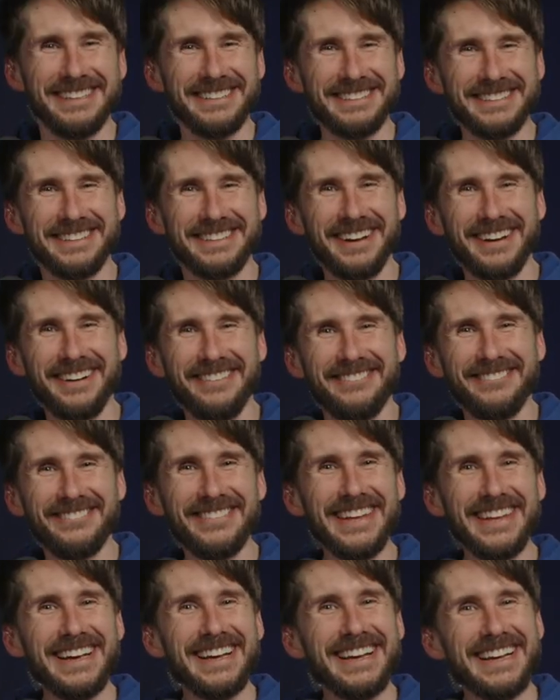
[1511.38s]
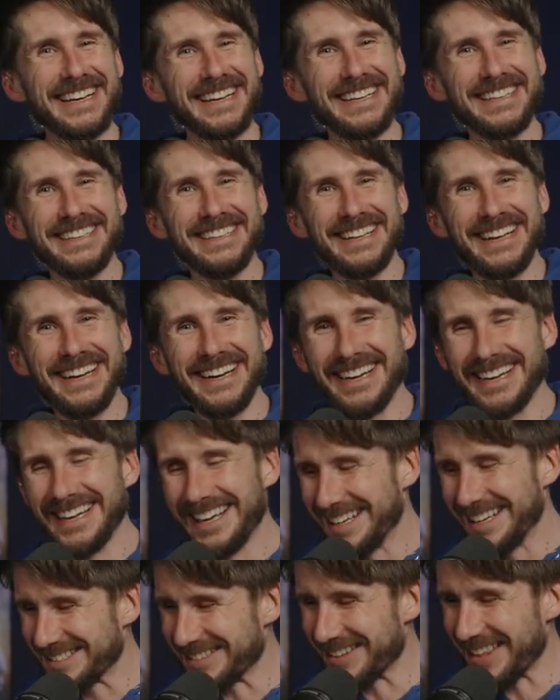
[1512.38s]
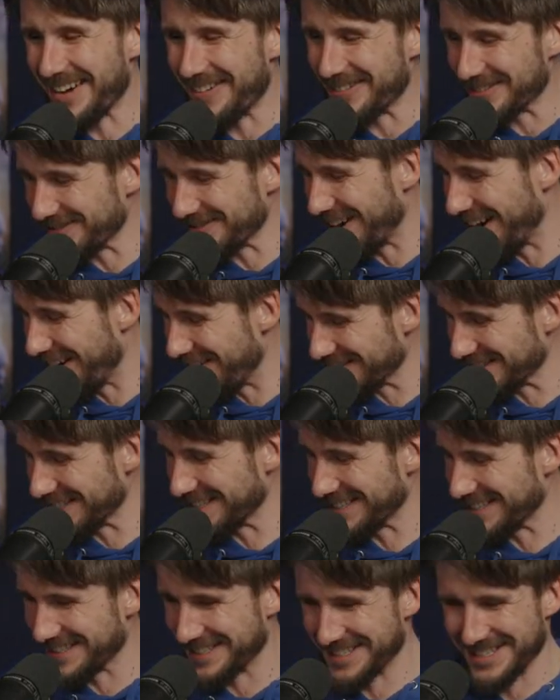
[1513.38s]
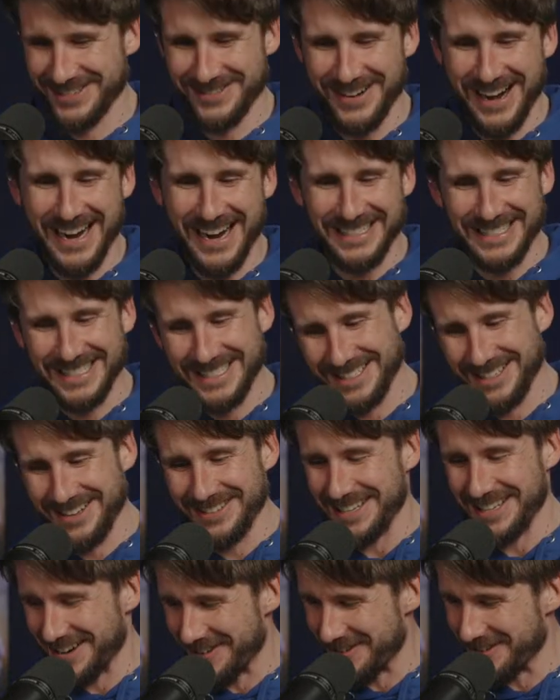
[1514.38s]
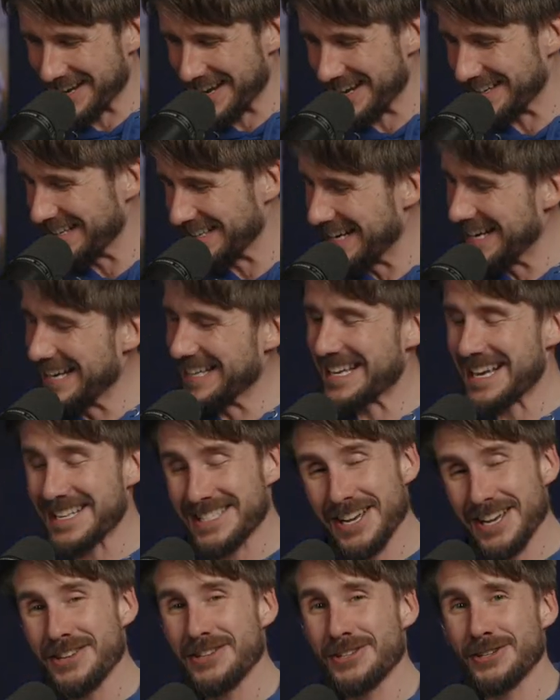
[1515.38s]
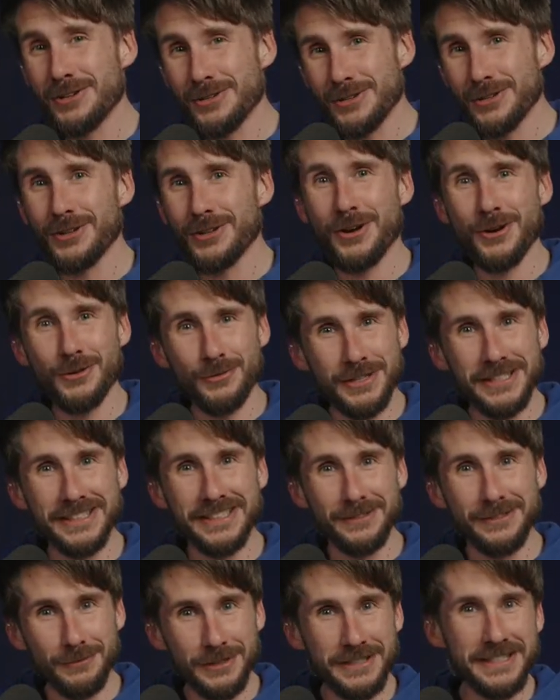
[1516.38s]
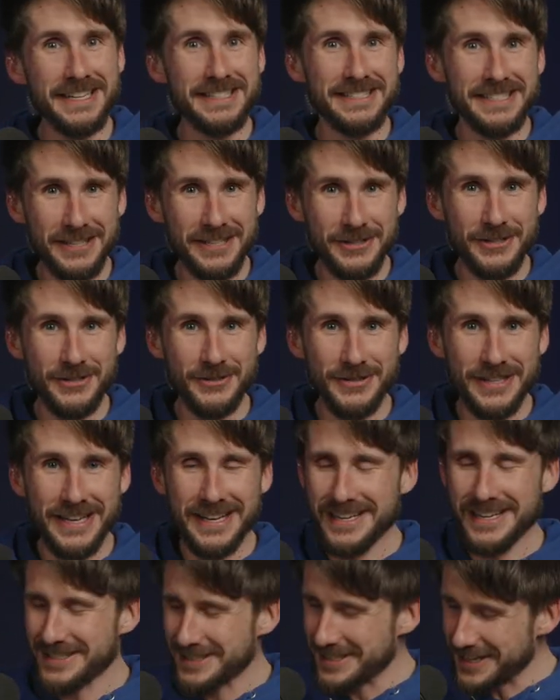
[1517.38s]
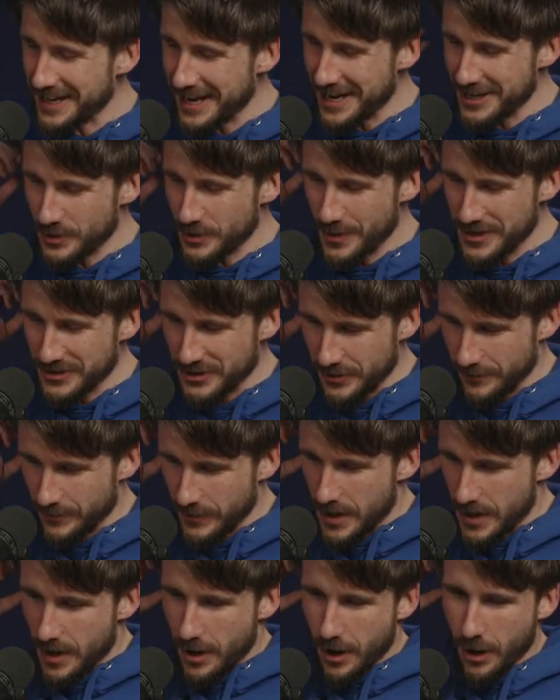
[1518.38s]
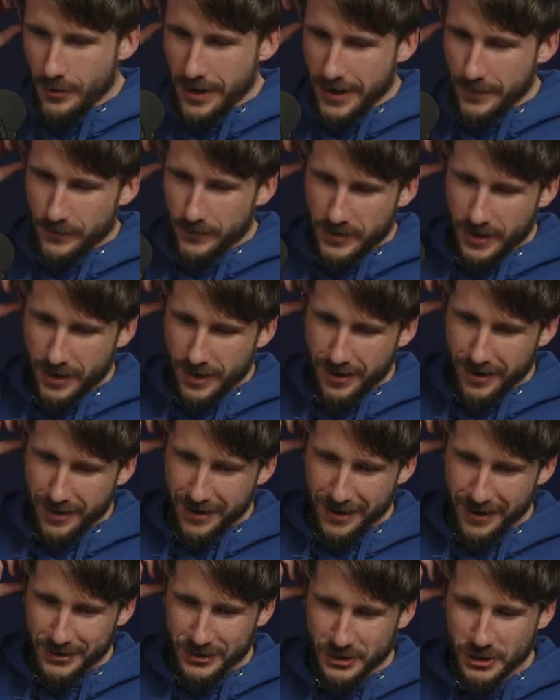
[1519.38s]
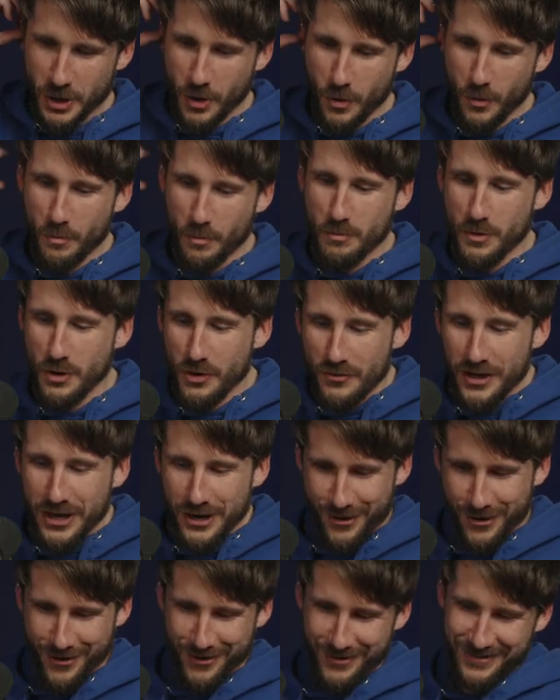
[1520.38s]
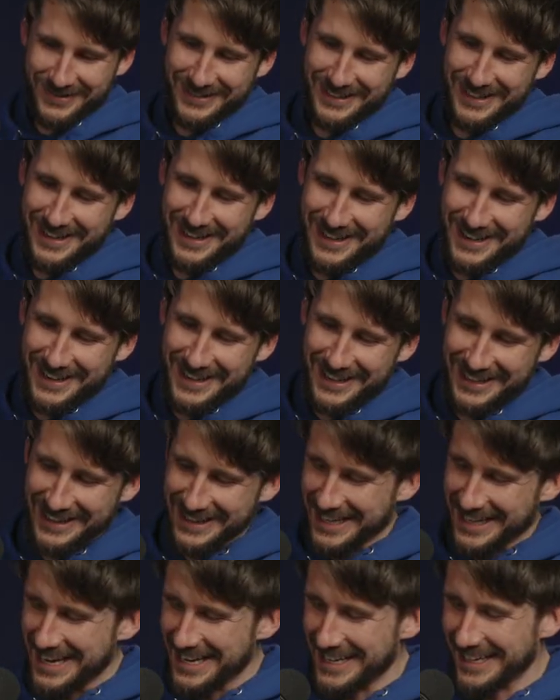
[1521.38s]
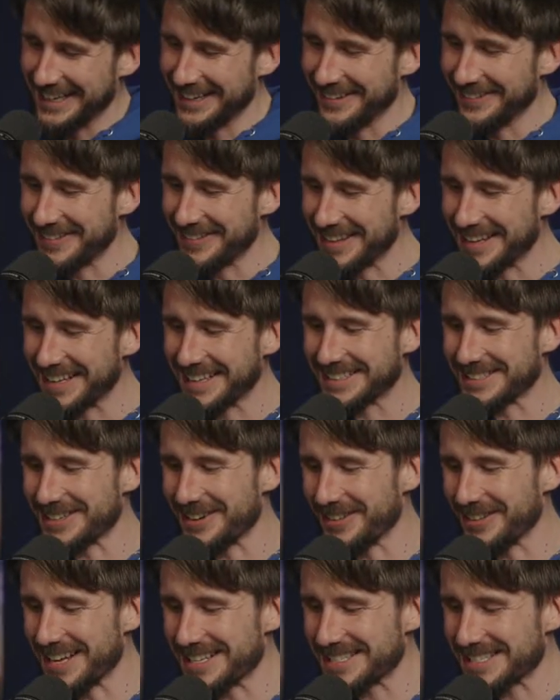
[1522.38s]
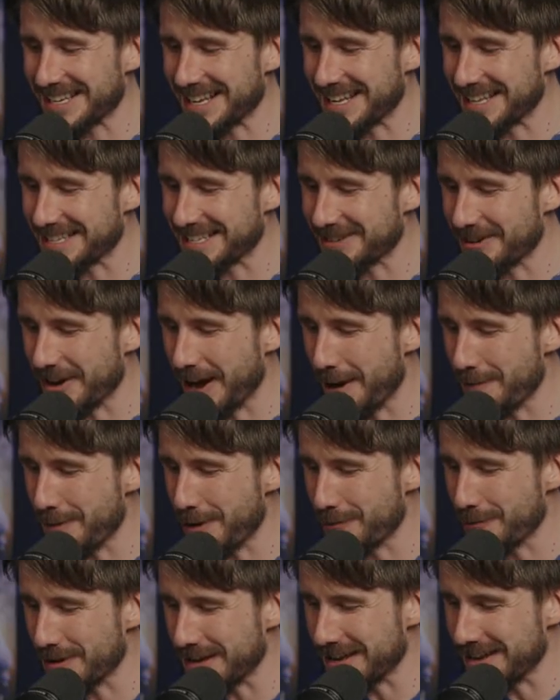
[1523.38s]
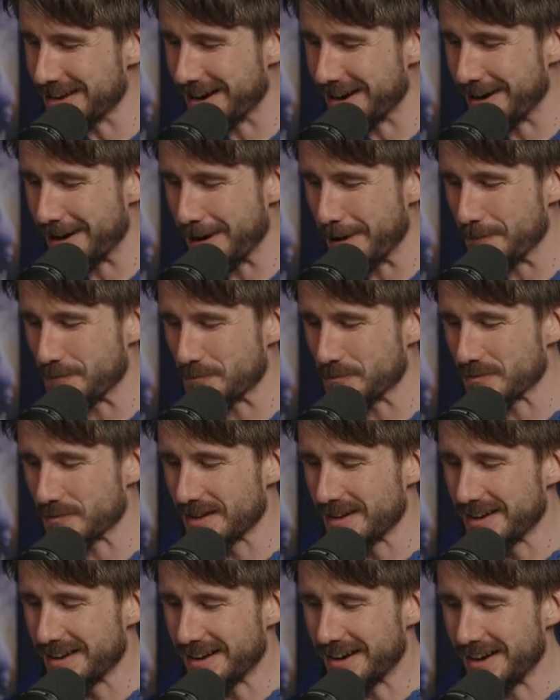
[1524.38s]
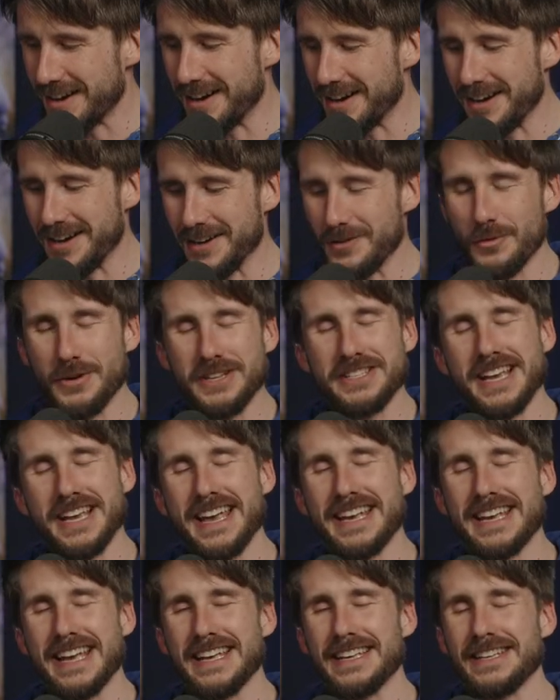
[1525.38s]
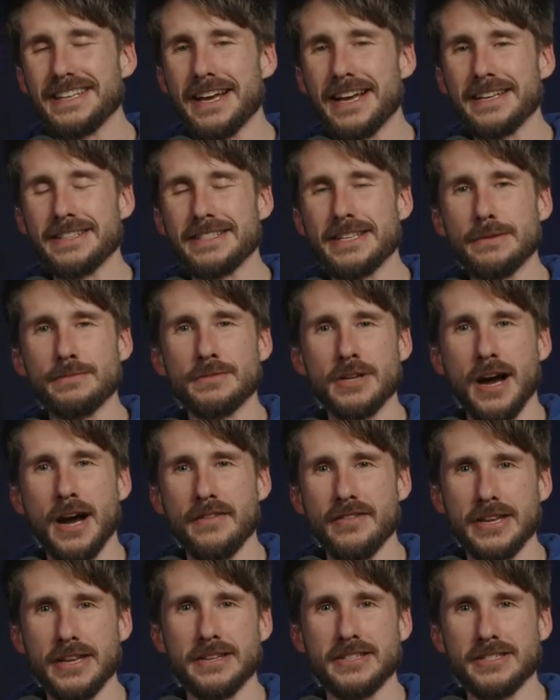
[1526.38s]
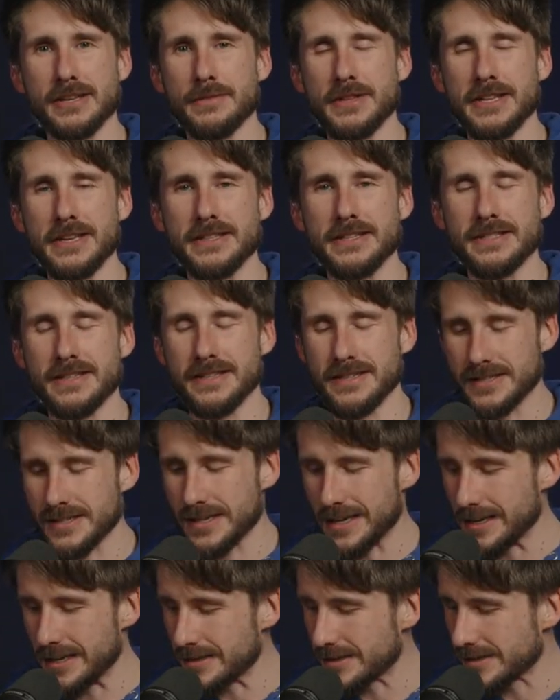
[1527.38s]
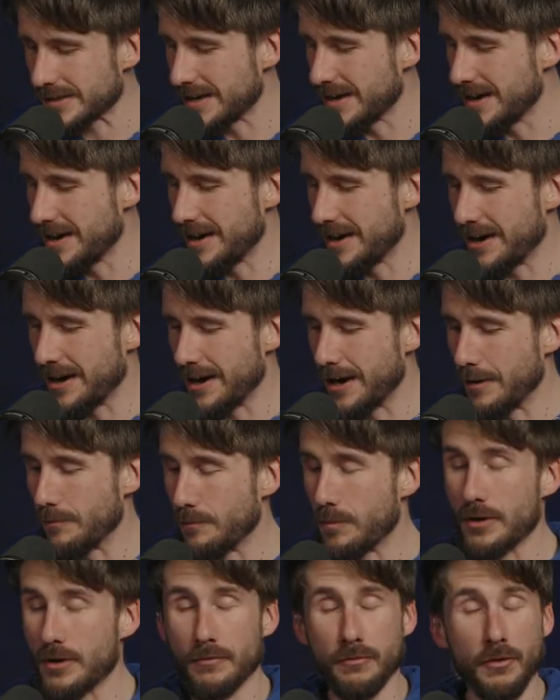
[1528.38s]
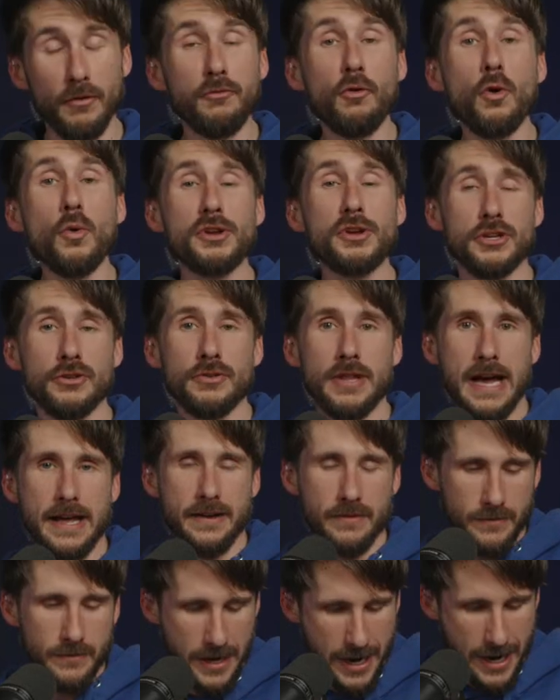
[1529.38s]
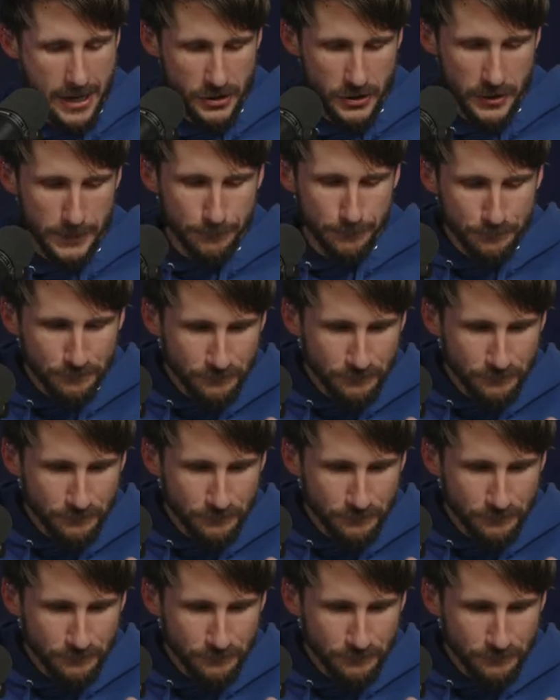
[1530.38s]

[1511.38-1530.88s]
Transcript: so uh, so that was why I was a little distracted because I was like, okay, that's how you know you're long winded when they tell you that it's the last question. Okay, uh, so moving on the so let's so how about we. Um, uh, we take a, a, deep dive into some of these scenes. Um, but before we do that, actually,